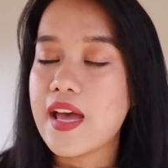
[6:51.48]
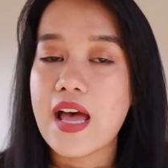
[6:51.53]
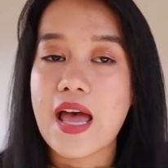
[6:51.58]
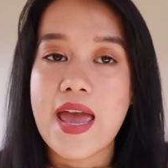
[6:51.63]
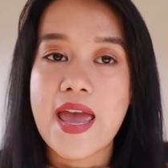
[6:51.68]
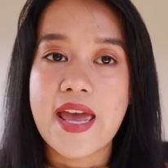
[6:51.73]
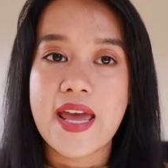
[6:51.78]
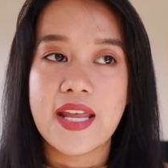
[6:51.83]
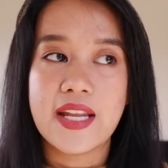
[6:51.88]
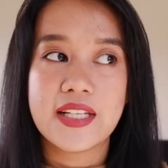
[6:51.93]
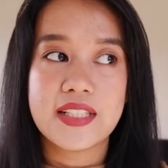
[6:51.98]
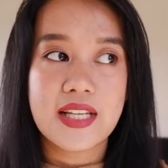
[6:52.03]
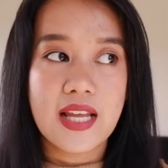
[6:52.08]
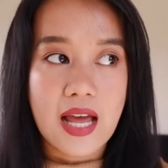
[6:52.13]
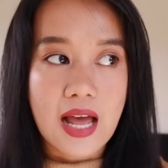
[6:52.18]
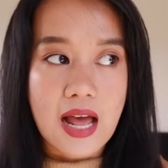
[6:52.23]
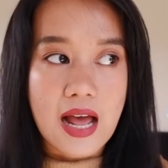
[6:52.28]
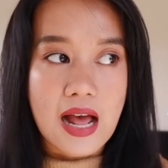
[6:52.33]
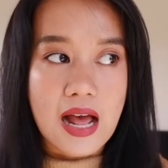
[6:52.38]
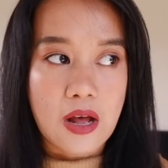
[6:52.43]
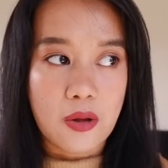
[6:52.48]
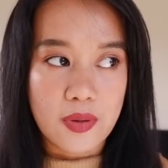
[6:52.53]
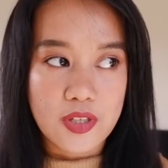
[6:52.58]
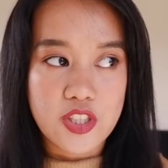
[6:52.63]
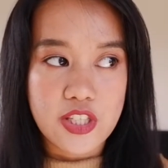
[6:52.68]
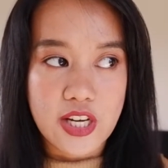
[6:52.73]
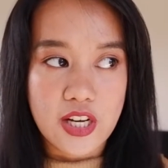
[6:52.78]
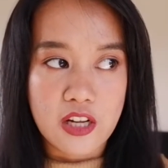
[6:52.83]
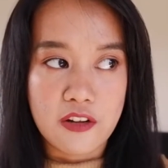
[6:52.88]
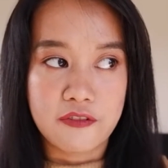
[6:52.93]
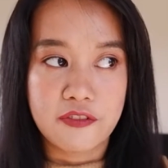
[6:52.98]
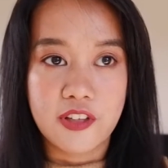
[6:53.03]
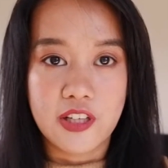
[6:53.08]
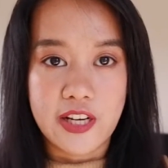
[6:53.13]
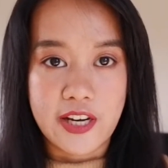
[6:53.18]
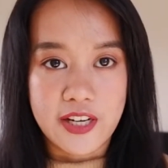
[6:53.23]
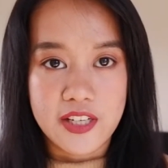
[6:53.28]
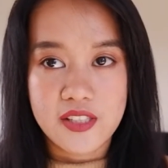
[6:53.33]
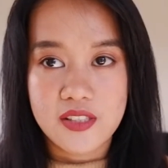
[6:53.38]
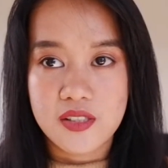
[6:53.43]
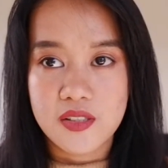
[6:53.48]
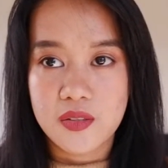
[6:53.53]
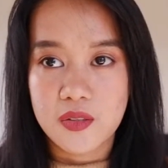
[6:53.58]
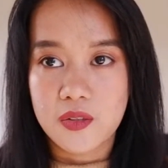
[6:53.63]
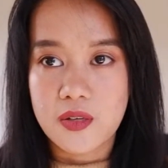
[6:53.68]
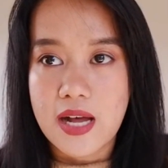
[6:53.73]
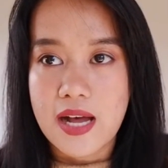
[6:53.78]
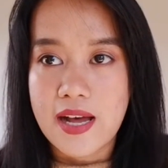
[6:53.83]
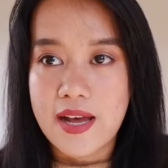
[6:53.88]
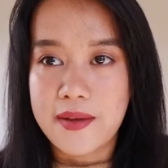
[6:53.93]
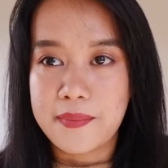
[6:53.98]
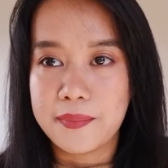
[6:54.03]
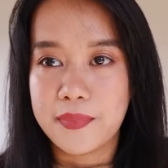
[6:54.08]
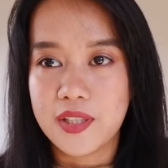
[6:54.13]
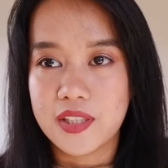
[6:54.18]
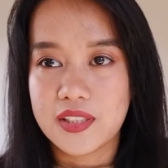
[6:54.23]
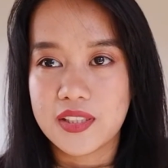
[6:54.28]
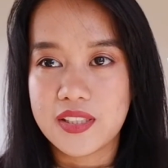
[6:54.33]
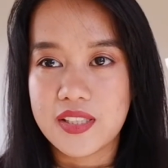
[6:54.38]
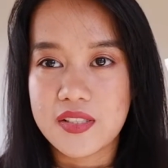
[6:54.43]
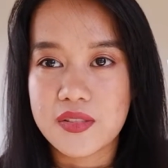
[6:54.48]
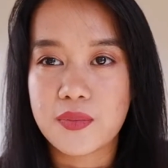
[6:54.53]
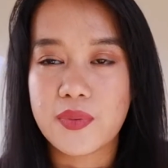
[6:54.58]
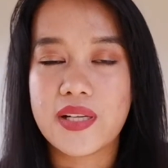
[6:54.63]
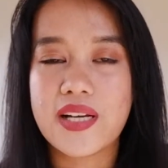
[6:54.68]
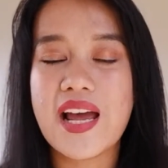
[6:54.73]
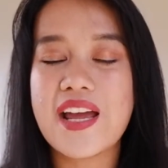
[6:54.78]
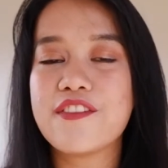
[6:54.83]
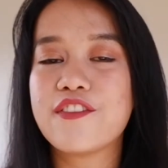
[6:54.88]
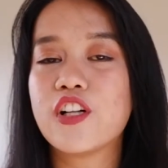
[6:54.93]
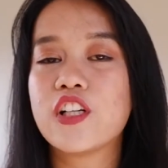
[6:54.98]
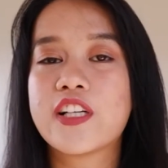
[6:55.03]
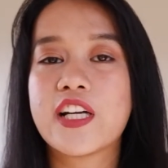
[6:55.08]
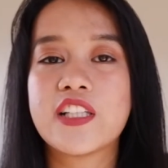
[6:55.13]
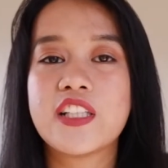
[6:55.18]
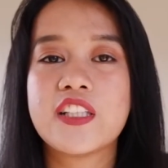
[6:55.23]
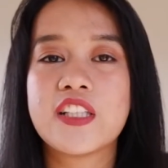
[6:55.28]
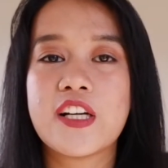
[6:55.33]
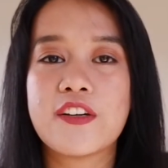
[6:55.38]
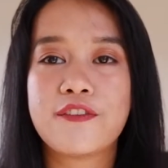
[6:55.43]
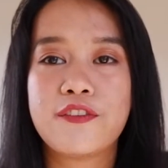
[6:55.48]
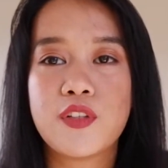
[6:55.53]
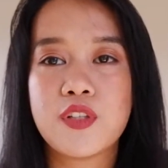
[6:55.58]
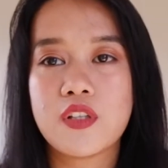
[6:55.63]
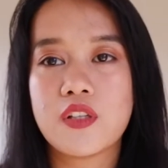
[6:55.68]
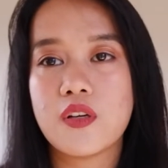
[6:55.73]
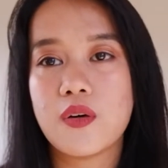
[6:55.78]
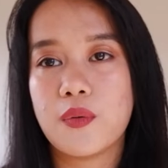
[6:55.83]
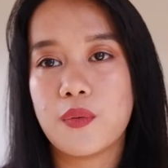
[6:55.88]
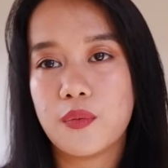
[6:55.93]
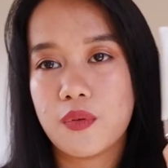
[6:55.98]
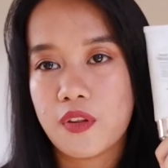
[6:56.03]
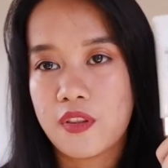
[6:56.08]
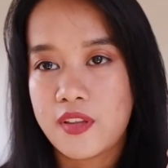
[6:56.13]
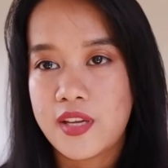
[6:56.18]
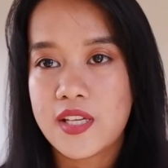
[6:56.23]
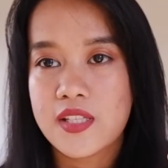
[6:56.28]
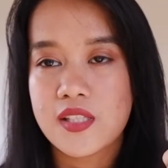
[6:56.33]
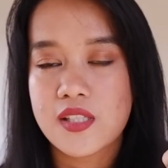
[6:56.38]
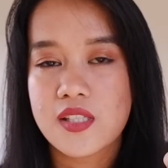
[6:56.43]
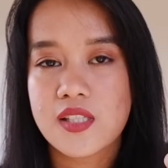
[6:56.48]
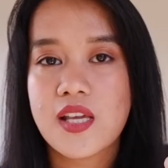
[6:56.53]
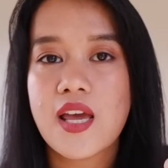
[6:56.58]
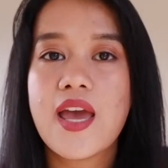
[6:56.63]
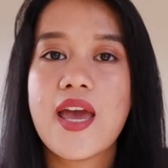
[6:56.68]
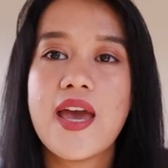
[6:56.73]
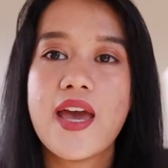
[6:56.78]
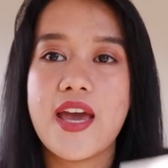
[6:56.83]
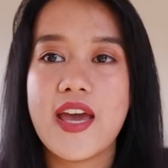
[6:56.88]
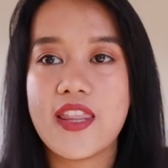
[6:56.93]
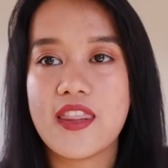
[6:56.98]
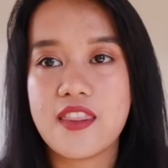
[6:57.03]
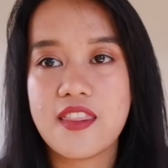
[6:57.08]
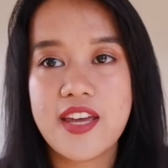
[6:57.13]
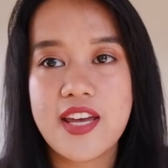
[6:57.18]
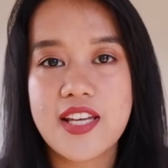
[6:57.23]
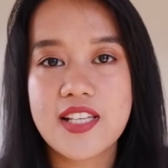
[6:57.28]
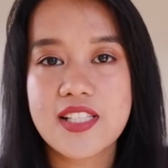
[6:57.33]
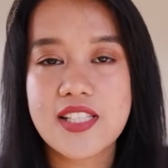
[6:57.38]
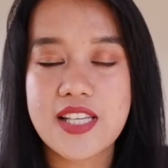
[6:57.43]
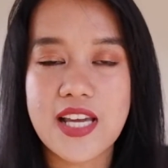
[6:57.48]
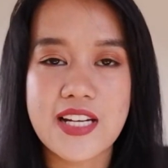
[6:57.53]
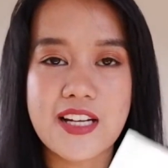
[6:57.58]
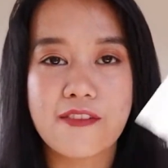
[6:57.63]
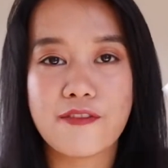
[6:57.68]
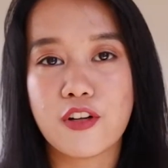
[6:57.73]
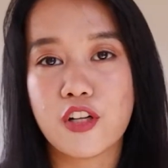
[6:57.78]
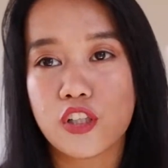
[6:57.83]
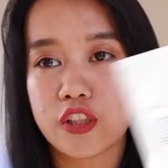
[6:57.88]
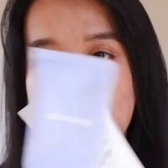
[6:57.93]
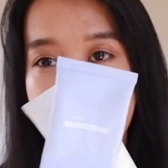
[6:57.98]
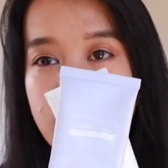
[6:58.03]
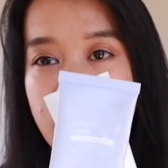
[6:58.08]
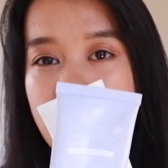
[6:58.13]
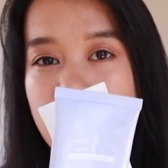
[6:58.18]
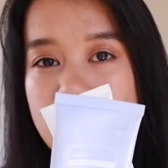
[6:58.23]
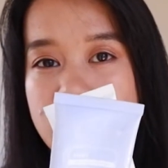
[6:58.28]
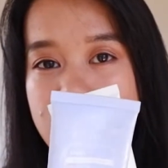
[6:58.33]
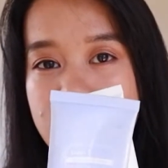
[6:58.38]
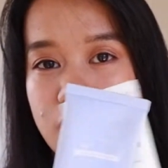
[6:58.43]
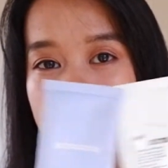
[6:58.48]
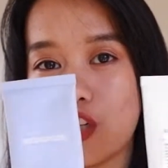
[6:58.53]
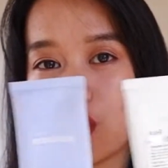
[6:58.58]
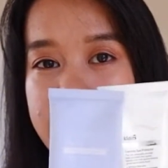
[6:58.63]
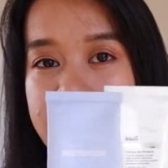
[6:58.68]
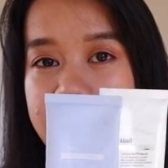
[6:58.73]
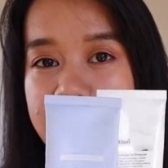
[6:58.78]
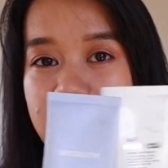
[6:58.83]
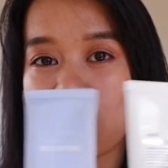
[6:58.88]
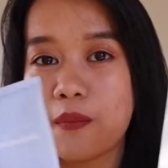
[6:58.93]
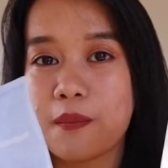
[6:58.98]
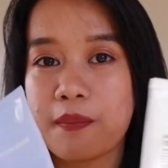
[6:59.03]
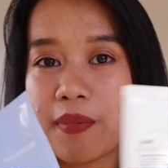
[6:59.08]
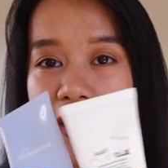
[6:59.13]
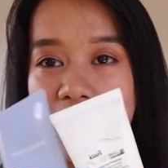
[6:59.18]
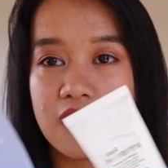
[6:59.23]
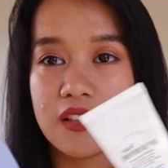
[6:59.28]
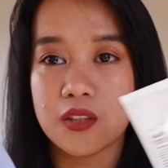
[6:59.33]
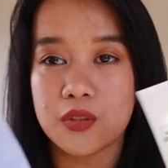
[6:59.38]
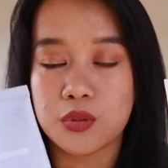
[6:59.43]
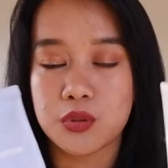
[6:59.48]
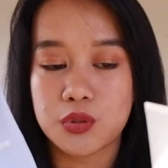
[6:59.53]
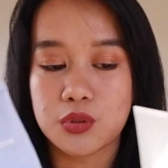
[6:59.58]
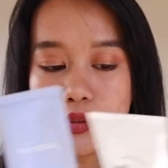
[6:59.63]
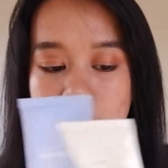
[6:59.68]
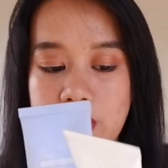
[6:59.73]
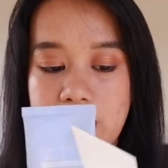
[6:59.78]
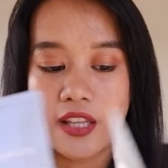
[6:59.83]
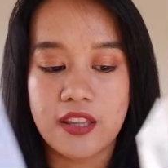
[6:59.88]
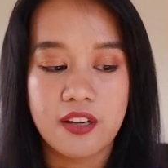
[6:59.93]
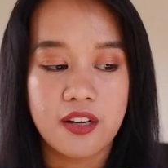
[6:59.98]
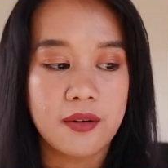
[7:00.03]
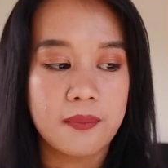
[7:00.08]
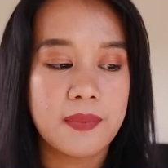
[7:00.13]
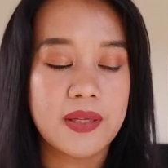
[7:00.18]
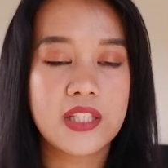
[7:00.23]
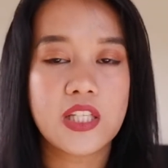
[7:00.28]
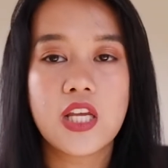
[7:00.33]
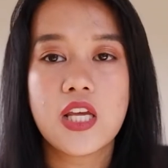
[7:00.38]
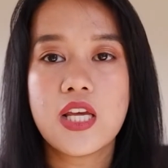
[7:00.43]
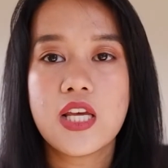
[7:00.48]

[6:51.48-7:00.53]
and how much I love Klairs, so I bought this one. I've already reviewed this, and I've also already compared the two together. But